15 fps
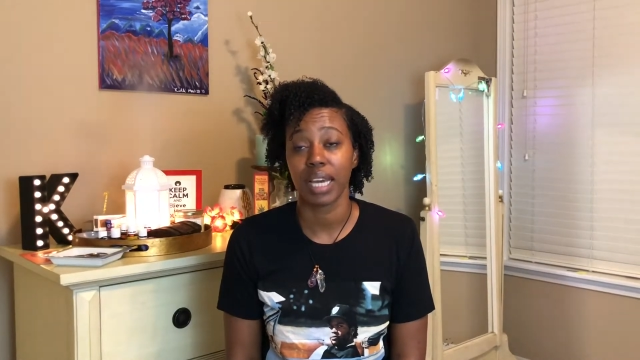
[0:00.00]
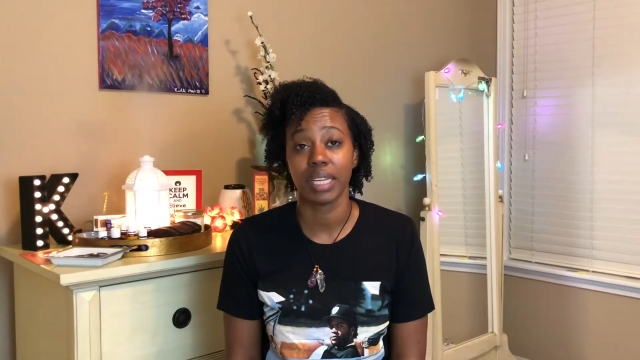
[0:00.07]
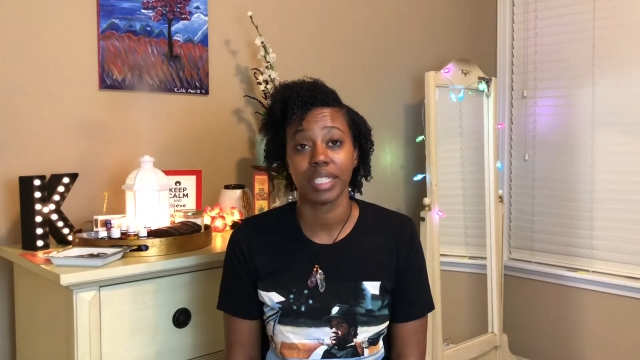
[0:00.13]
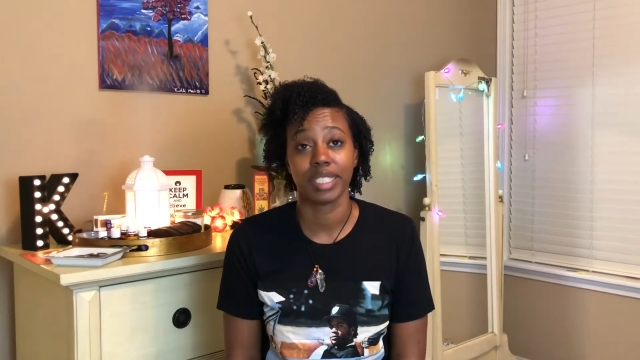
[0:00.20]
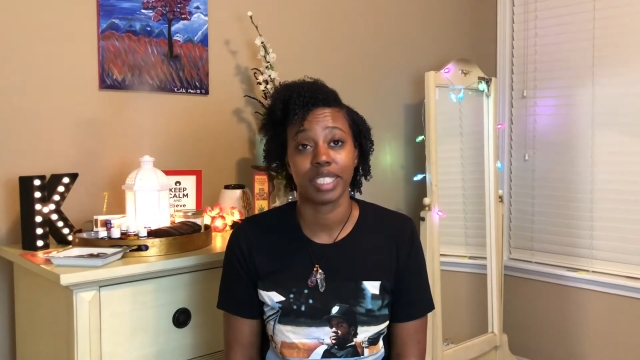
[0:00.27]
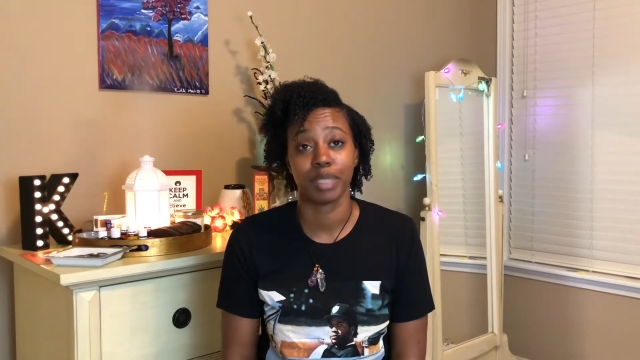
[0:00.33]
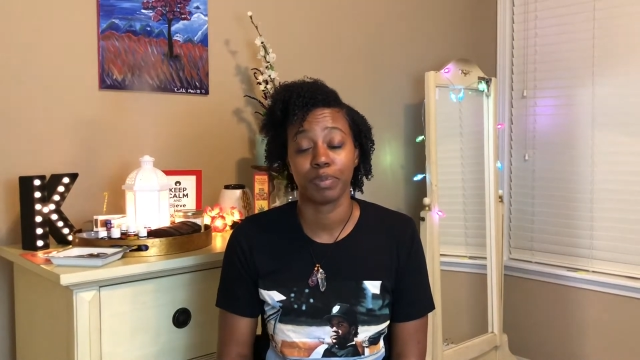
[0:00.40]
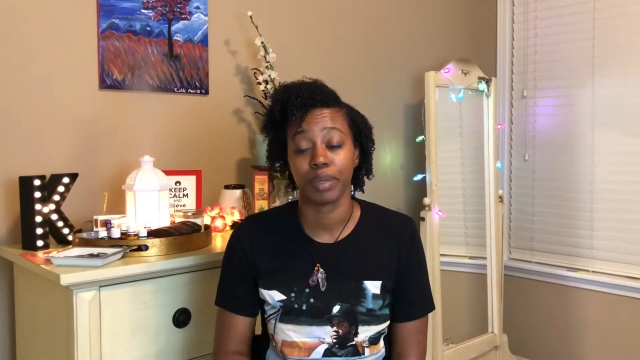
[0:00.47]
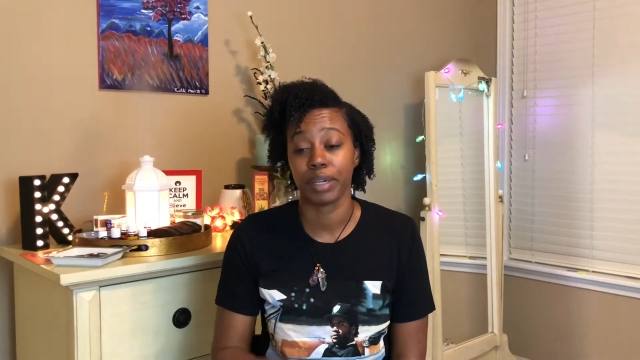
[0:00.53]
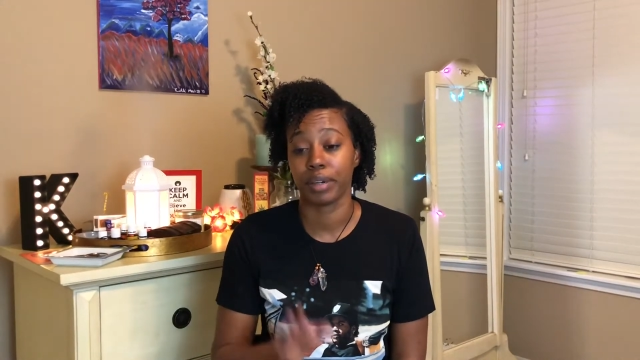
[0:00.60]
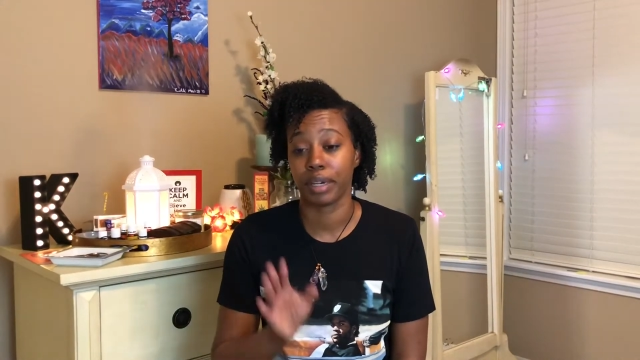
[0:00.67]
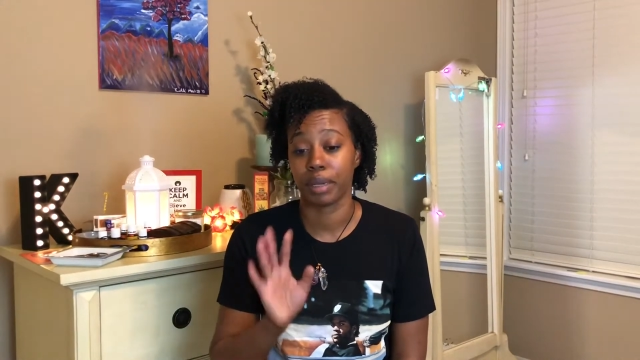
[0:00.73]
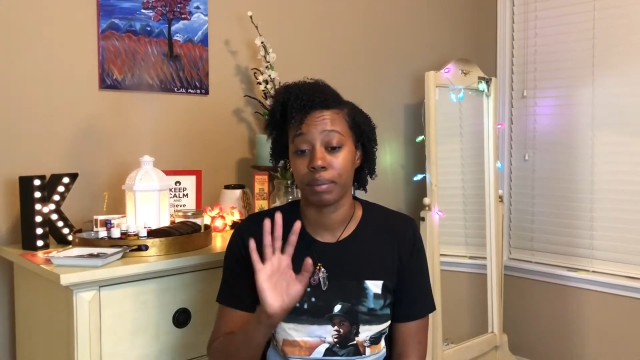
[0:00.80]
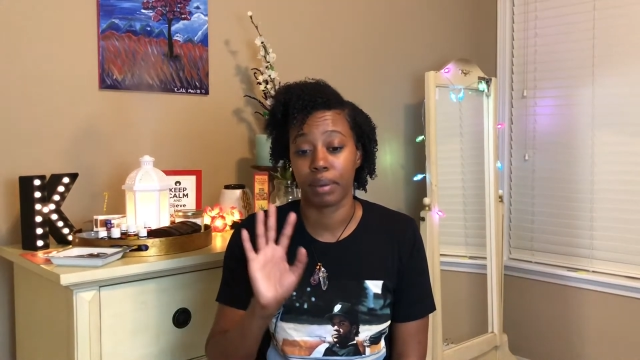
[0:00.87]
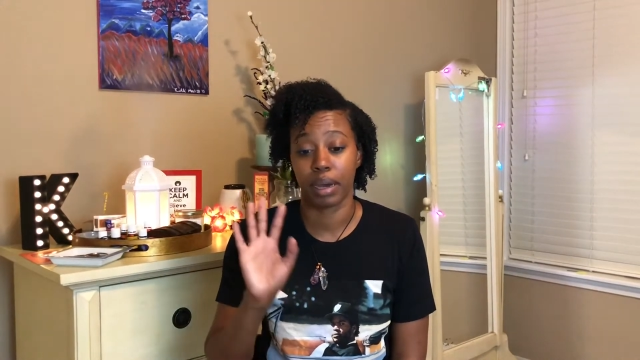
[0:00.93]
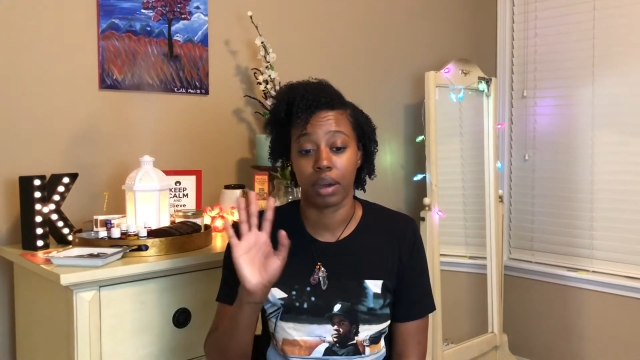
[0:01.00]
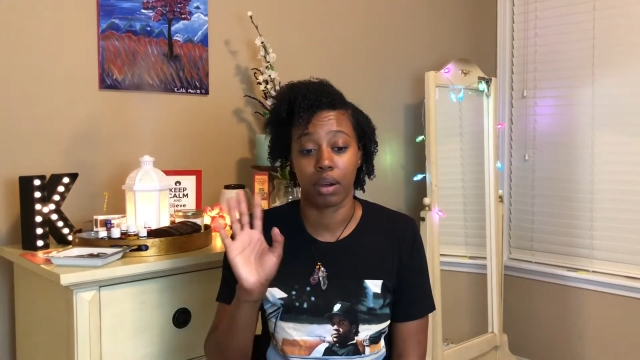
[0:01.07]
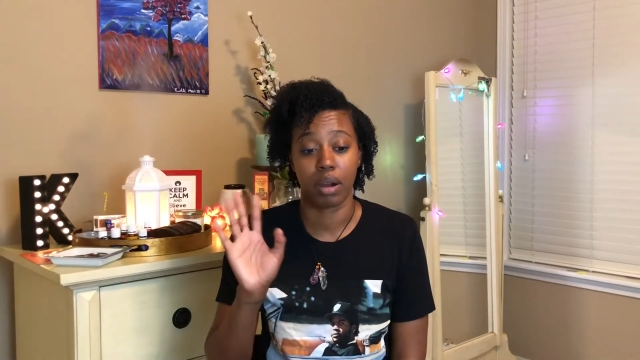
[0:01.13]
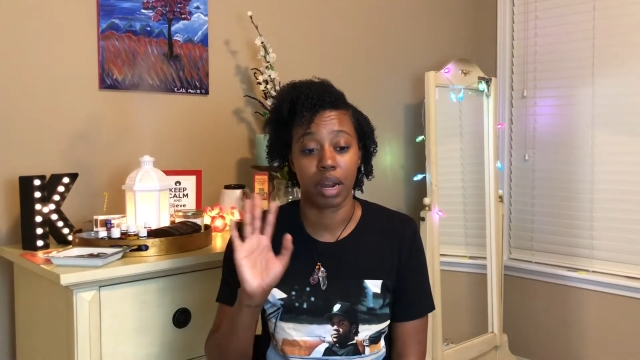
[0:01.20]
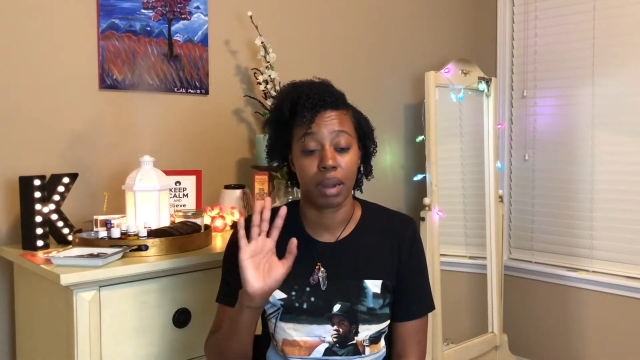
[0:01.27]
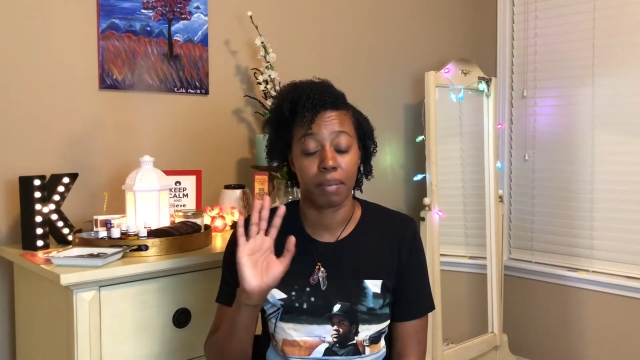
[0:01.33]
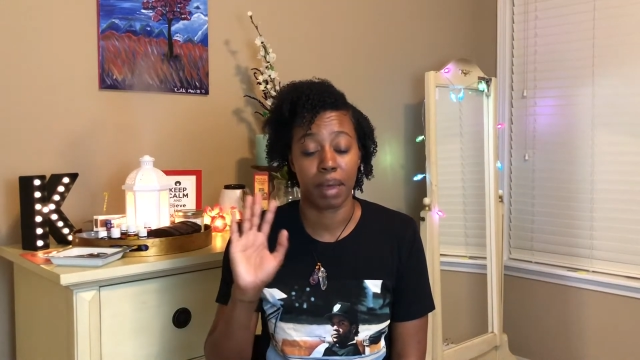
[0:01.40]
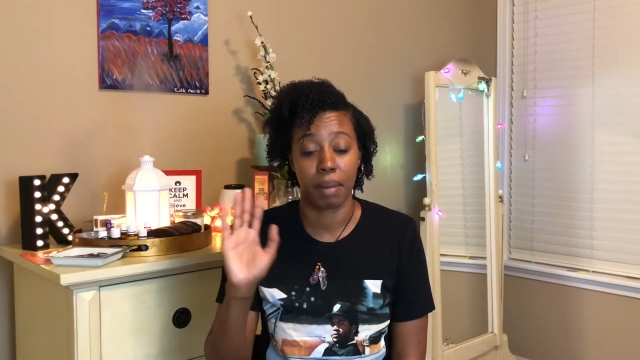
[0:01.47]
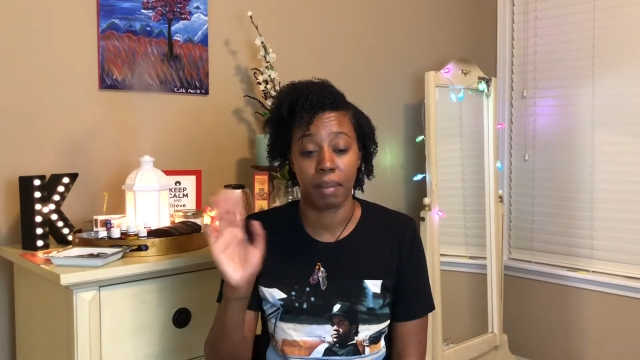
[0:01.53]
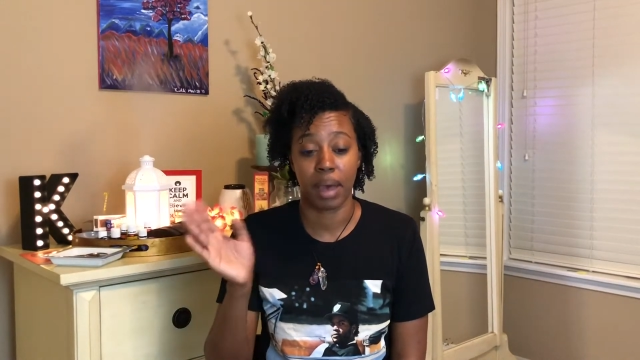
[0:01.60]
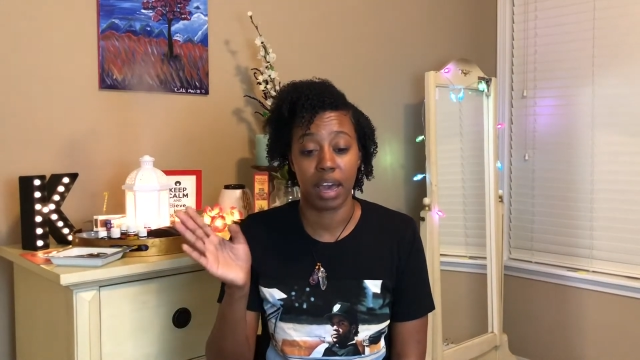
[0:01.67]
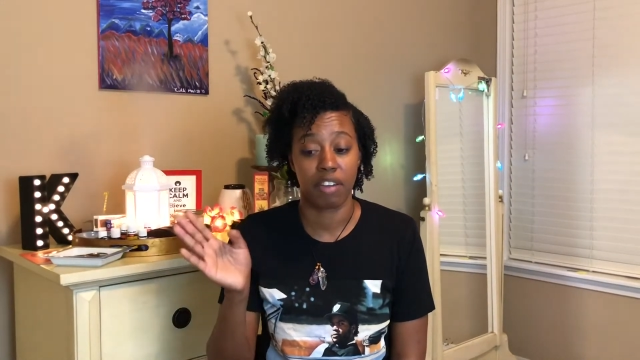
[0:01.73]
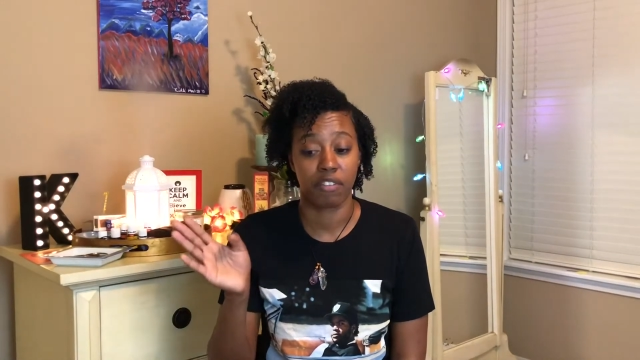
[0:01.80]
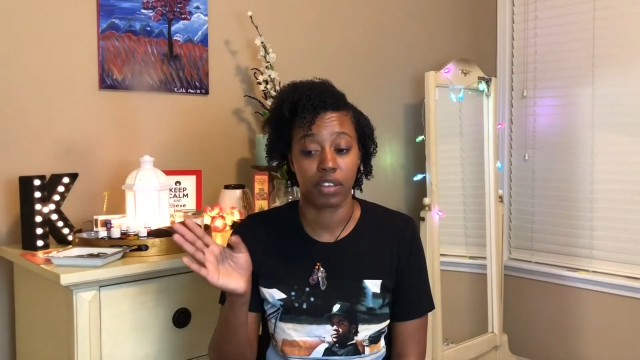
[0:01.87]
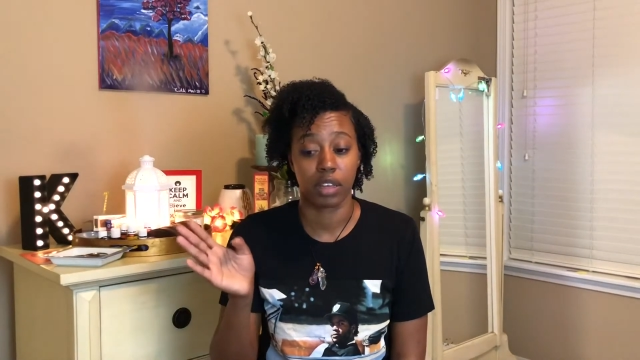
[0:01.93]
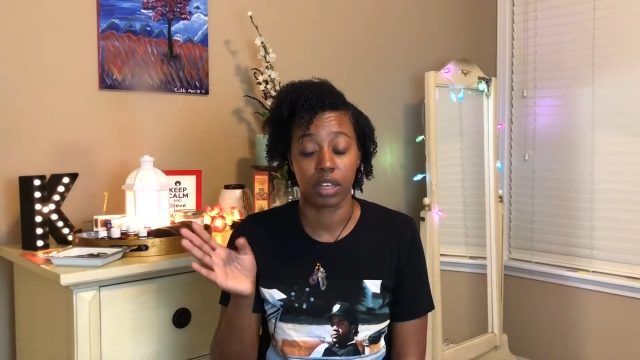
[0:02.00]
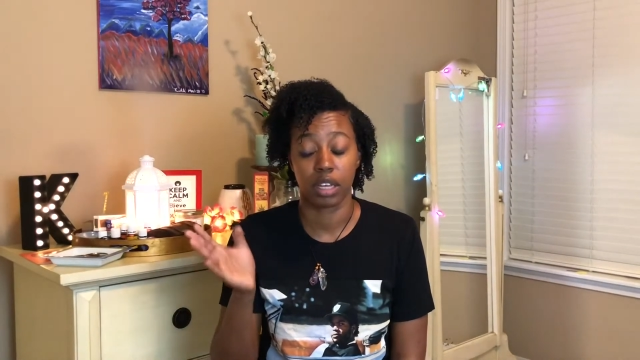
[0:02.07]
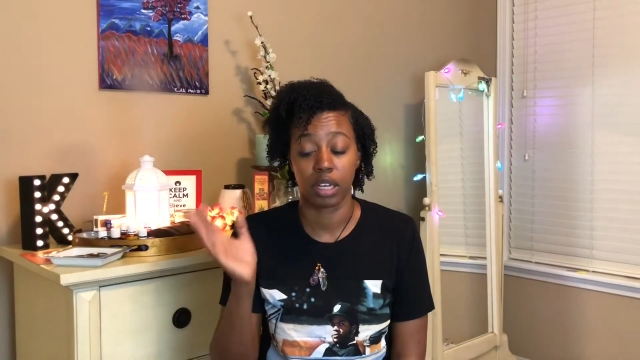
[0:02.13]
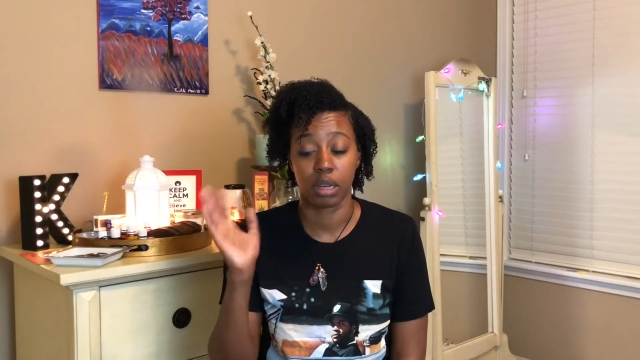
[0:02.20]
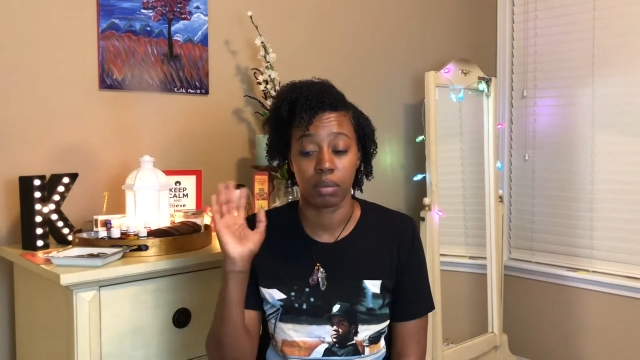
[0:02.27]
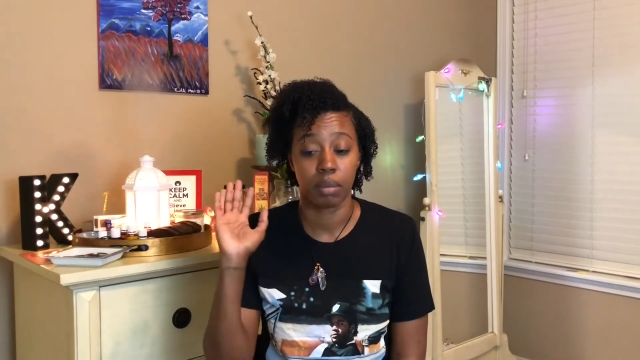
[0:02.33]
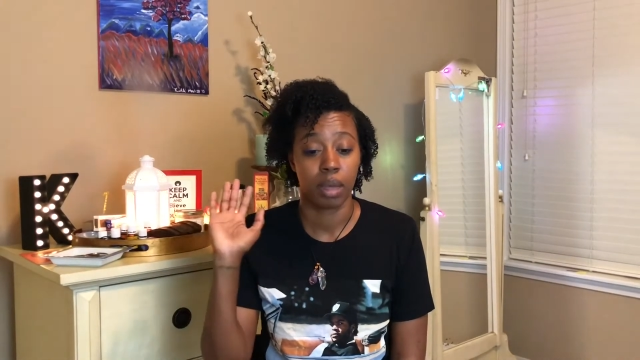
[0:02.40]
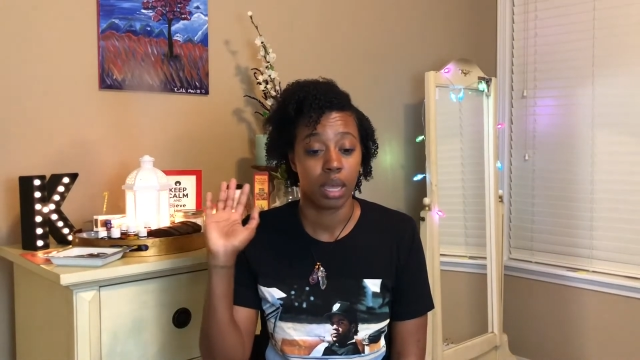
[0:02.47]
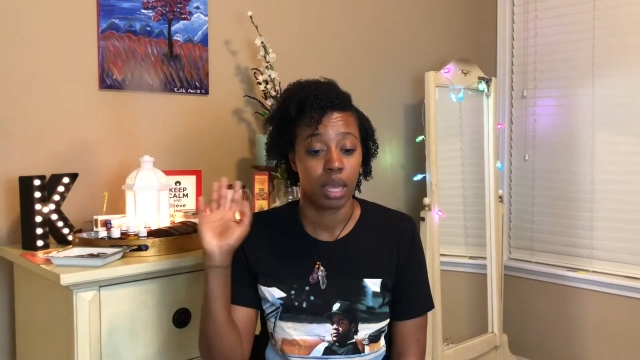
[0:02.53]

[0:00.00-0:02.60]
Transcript: spirit, my heart, my mind for him